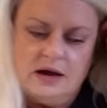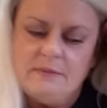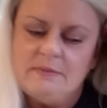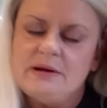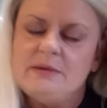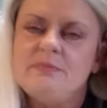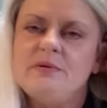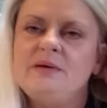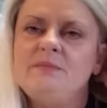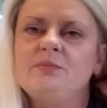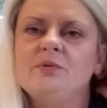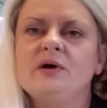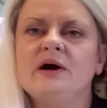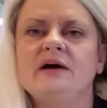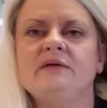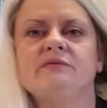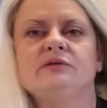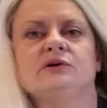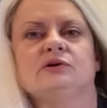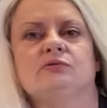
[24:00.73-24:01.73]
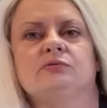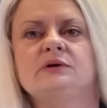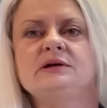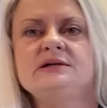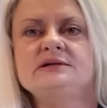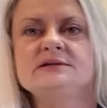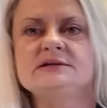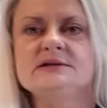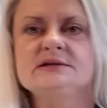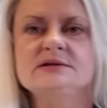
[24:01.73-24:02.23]
I mean, people have their
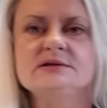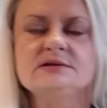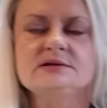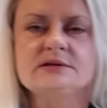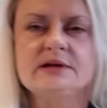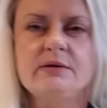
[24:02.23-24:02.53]
reasons.